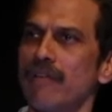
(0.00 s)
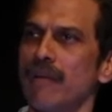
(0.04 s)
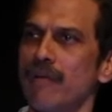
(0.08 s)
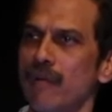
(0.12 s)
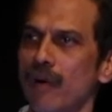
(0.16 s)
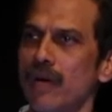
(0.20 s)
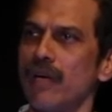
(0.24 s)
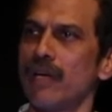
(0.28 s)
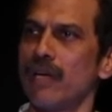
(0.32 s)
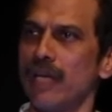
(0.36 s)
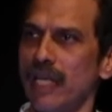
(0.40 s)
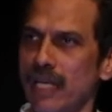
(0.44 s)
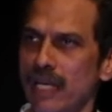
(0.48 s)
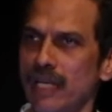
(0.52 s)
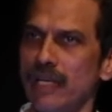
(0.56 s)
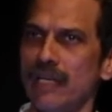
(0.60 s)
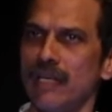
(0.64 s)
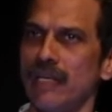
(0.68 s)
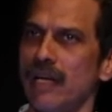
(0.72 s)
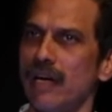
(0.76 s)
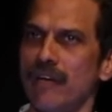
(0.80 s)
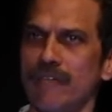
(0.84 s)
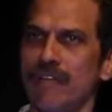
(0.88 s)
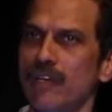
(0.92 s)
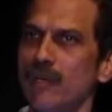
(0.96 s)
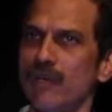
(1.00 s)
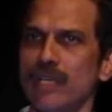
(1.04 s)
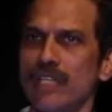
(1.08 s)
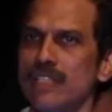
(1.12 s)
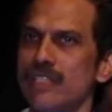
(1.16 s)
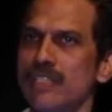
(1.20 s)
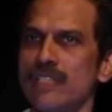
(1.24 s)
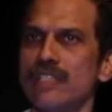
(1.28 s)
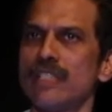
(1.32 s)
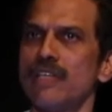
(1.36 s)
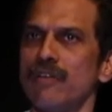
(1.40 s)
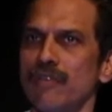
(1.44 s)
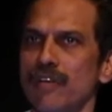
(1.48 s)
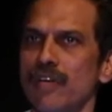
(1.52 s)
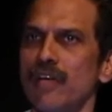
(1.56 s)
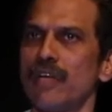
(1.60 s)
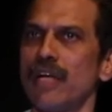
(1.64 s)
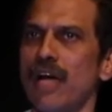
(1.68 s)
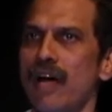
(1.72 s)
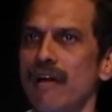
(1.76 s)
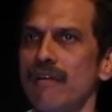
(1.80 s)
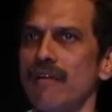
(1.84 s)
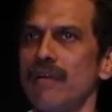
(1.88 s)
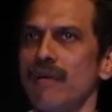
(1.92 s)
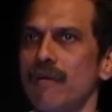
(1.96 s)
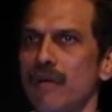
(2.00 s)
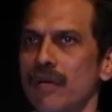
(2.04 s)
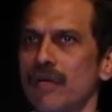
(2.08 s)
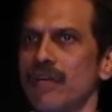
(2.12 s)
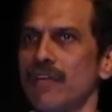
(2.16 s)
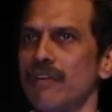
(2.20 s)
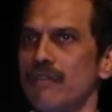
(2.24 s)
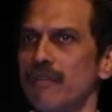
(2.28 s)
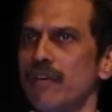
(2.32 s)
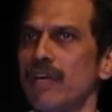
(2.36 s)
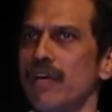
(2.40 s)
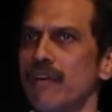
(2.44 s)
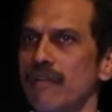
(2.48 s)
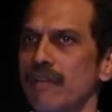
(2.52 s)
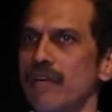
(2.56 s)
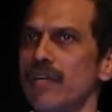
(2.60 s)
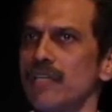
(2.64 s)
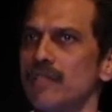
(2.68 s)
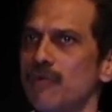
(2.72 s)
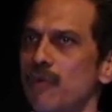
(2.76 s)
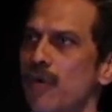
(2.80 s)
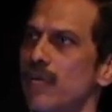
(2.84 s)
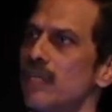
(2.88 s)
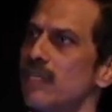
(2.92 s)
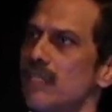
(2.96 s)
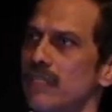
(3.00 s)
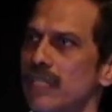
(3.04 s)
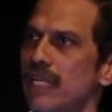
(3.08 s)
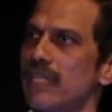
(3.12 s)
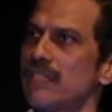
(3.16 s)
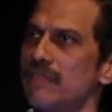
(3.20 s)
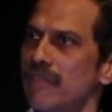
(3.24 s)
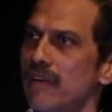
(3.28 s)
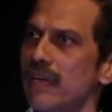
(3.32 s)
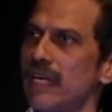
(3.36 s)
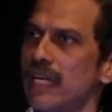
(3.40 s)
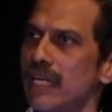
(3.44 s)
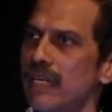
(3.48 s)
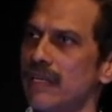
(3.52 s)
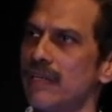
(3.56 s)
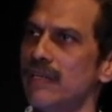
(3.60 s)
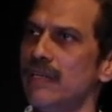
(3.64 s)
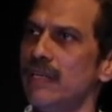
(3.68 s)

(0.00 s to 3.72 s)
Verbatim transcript: We want near, and we don't insist even on Kaveri water. If you're giving us water, that's fine.